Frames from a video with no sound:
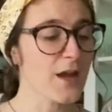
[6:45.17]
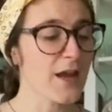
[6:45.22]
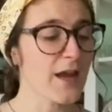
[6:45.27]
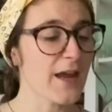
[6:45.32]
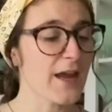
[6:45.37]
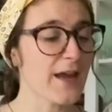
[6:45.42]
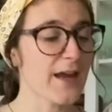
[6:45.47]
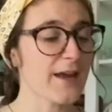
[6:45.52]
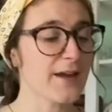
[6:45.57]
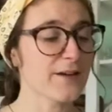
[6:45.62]

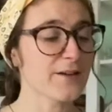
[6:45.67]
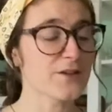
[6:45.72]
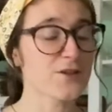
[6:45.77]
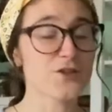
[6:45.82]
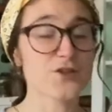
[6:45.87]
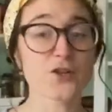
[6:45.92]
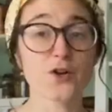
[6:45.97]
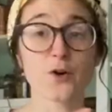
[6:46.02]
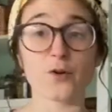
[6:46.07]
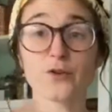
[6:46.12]
And
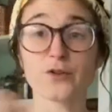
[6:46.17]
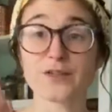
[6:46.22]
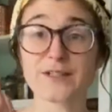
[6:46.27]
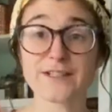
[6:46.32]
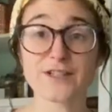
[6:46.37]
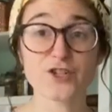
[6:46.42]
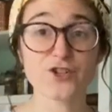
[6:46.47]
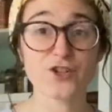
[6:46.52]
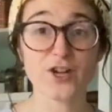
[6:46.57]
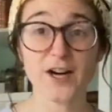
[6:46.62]
so
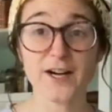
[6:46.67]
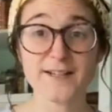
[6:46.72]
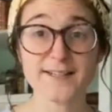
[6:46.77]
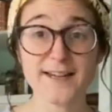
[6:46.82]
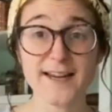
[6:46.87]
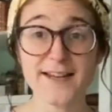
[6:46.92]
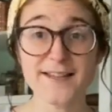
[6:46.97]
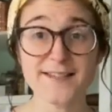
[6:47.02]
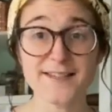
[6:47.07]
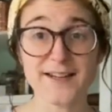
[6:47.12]
start
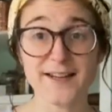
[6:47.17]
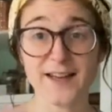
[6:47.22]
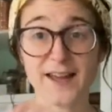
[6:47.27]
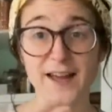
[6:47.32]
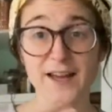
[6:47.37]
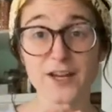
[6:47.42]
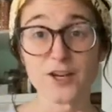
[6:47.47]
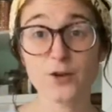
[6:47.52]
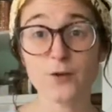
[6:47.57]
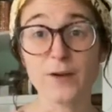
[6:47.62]
tasting
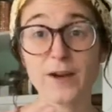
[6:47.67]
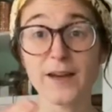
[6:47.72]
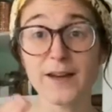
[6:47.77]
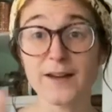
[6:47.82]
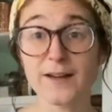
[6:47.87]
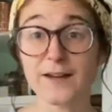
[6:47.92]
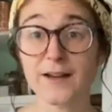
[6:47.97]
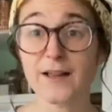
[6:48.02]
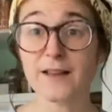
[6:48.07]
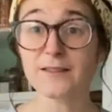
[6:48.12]
it. You
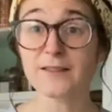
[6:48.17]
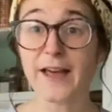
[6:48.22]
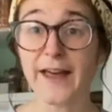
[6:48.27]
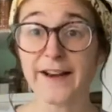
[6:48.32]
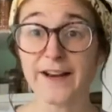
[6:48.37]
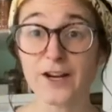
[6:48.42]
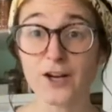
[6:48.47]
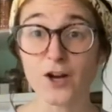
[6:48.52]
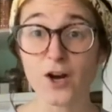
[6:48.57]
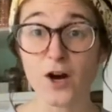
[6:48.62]
can let
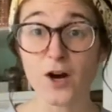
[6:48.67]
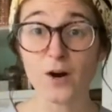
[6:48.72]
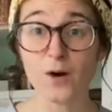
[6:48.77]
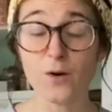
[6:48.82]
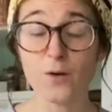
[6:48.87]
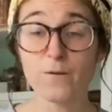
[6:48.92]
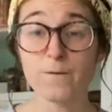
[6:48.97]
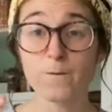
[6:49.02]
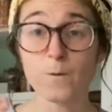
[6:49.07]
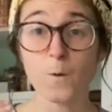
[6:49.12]
it
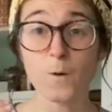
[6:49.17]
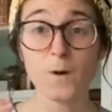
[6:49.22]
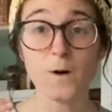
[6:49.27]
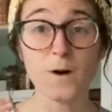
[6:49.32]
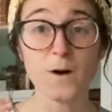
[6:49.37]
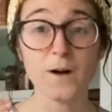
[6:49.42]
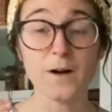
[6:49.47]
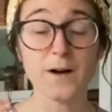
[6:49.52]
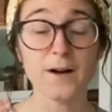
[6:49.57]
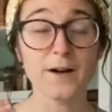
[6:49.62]
go
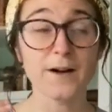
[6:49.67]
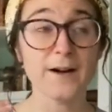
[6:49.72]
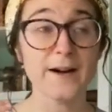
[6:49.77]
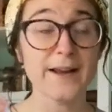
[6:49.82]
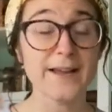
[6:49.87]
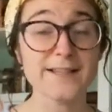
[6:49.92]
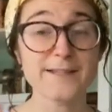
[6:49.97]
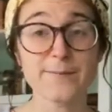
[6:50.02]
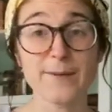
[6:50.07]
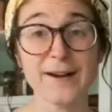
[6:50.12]
for
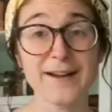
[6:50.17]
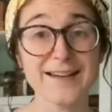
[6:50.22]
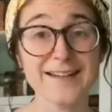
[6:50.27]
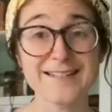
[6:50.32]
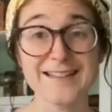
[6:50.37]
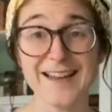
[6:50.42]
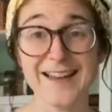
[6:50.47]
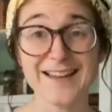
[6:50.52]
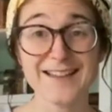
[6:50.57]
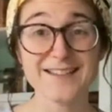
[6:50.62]
as many
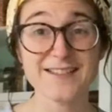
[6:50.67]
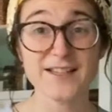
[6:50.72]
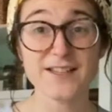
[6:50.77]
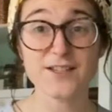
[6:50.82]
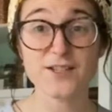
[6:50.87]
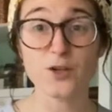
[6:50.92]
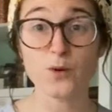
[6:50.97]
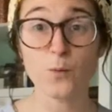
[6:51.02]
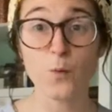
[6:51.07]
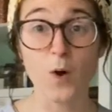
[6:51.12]
days
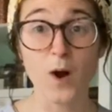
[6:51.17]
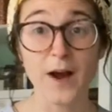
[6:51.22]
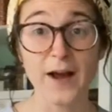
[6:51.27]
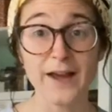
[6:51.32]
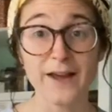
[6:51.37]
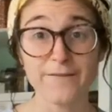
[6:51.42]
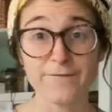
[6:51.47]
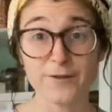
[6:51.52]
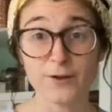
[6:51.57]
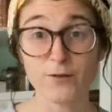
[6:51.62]
as you
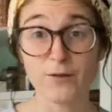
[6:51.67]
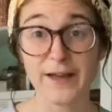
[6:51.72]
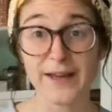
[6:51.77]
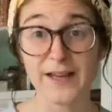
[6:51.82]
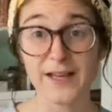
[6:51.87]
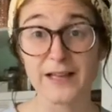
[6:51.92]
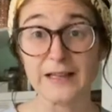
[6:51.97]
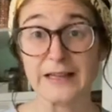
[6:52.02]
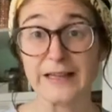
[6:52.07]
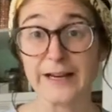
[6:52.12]
want. If you
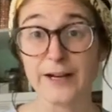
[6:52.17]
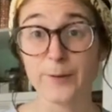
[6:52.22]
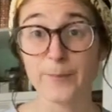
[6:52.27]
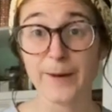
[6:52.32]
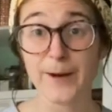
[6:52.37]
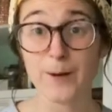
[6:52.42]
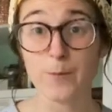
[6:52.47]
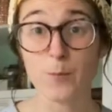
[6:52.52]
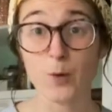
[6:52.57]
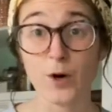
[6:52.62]
like a little
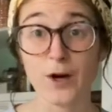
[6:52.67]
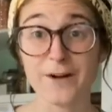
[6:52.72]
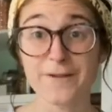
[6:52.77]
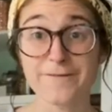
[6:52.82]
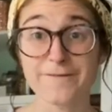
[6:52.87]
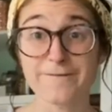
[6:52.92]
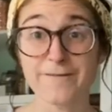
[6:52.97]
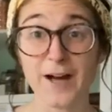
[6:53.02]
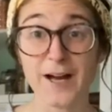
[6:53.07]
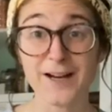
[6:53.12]
bit more
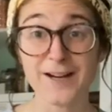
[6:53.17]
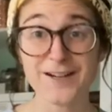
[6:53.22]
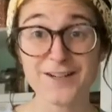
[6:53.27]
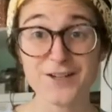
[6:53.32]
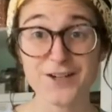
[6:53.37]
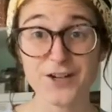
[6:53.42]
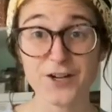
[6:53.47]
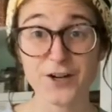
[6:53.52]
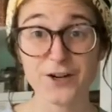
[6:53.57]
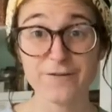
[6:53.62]
funk
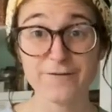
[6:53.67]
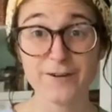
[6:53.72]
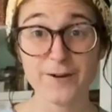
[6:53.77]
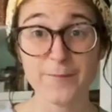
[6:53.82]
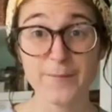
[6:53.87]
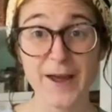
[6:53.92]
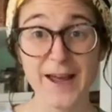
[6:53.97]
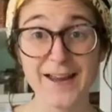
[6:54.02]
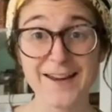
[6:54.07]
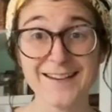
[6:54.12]
to your
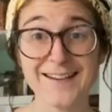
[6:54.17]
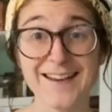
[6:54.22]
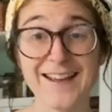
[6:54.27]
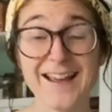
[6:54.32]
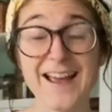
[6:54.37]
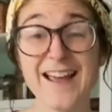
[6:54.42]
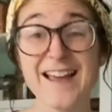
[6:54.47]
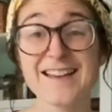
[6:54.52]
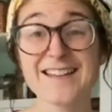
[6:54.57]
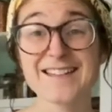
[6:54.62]
ferment,
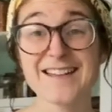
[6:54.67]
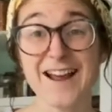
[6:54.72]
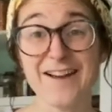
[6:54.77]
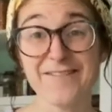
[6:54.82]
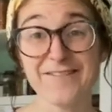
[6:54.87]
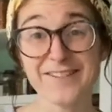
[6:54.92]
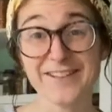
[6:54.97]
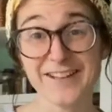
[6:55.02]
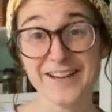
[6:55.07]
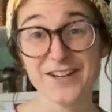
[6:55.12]

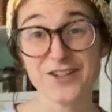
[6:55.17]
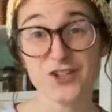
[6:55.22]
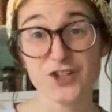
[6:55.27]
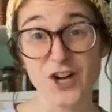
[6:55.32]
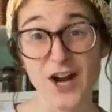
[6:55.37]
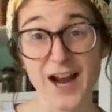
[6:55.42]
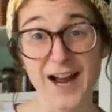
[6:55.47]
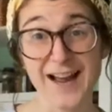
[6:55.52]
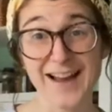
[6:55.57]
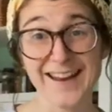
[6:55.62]
definitely
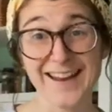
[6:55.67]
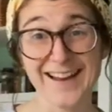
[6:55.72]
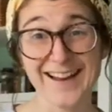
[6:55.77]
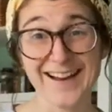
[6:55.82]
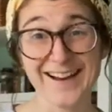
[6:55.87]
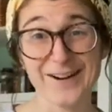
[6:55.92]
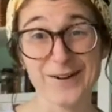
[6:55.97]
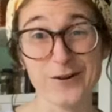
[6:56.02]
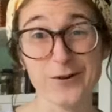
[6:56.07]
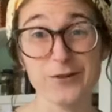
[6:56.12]
try
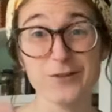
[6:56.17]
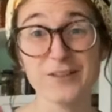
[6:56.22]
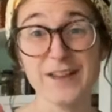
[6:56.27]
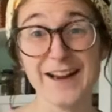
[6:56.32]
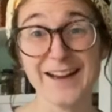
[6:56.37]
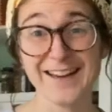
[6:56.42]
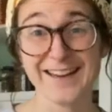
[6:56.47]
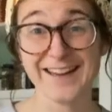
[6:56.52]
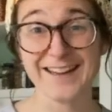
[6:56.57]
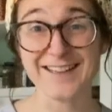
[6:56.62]
out
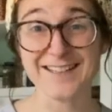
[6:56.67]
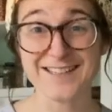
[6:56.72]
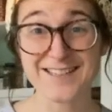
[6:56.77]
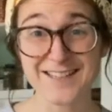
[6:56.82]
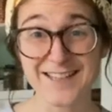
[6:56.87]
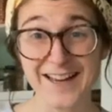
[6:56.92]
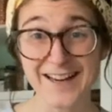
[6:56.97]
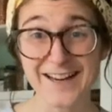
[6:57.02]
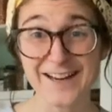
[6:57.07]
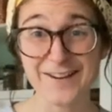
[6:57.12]
letting it
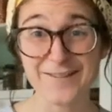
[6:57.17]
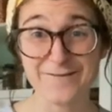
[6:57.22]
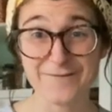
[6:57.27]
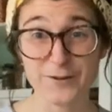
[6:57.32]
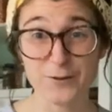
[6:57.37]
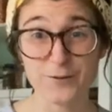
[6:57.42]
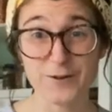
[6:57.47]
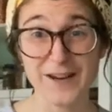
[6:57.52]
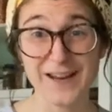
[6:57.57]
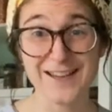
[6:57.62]
sit a
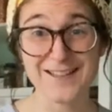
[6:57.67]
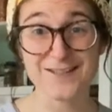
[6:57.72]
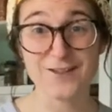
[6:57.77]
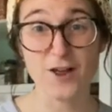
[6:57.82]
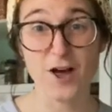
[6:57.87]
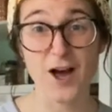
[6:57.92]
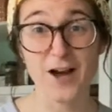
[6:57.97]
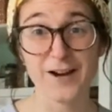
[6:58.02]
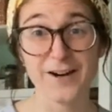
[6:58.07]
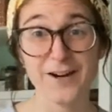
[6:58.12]
few days
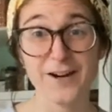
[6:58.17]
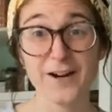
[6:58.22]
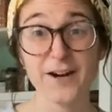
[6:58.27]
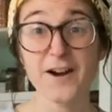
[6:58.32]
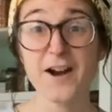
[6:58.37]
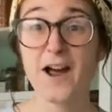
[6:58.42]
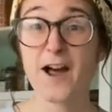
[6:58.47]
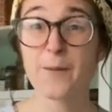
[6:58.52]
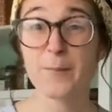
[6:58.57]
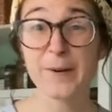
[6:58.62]
longer,
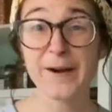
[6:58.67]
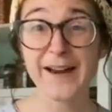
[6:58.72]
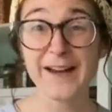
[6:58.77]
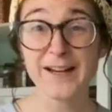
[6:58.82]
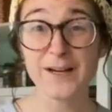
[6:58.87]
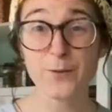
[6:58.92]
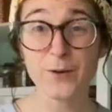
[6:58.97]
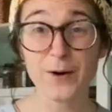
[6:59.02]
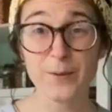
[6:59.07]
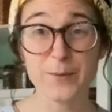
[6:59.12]
but
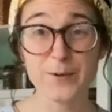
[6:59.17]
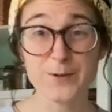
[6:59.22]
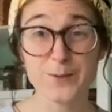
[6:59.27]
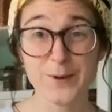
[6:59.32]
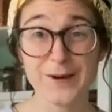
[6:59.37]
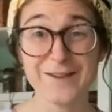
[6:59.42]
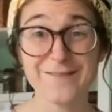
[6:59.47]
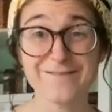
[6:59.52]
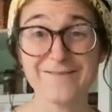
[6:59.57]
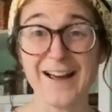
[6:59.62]
anywhere
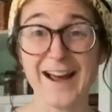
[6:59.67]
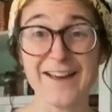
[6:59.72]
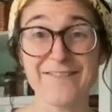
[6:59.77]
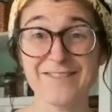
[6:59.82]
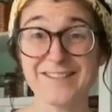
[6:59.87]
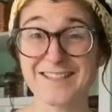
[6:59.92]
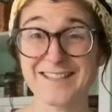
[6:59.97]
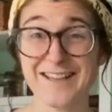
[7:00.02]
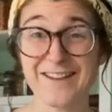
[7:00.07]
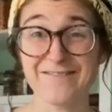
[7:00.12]
between 5
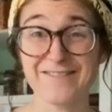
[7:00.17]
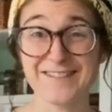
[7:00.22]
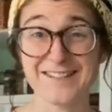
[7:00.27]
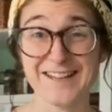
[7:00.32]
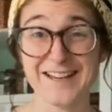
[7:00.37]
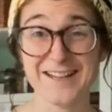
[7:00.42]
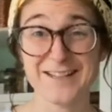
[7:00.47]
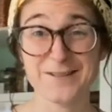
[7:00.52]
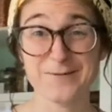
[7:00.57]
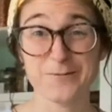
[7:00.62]
and 7
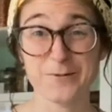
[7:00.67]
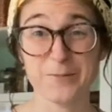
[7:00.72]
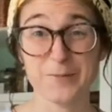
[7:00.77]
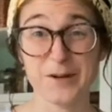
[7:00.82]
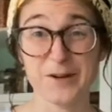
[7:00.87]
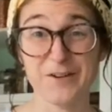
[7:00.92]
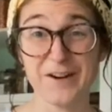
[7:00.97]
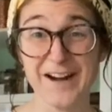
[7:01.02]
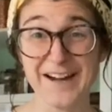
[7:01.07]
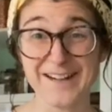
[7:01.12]
days would
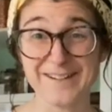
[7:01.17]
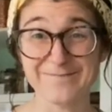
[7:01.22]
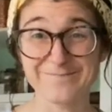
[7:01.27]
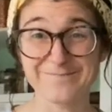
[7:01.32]
be great.